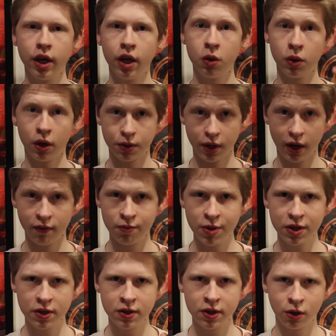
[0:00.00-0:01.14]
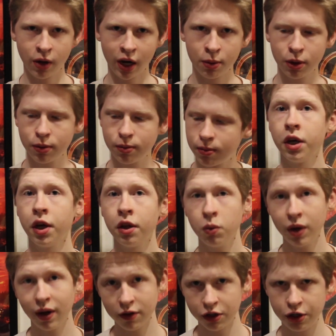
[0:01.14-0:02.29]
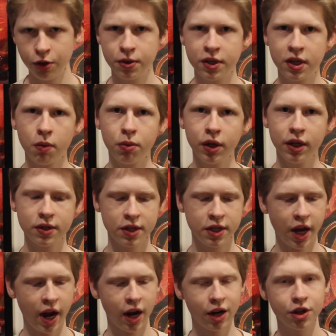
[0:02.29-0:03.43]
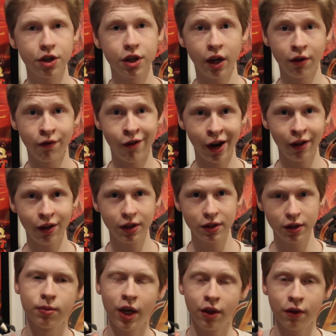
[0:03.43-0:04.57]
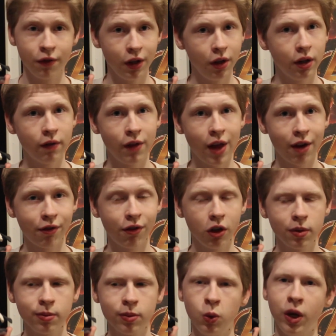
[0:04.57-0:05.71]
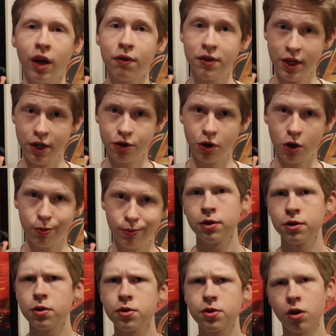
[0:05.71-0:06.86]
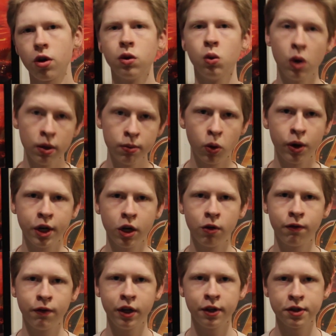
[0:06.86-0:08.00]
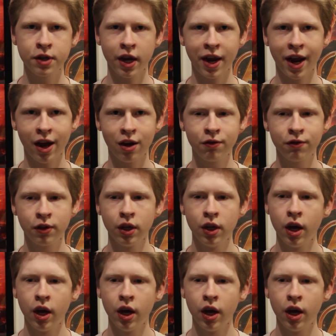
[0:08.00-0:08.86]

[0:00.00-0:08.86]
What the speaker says: And we also have Mrs. Incredible. And then we have the 2 siblings, Dash and Violet. And the villain of that film, we have Syndrome. So those are all the 1.0 figures I have.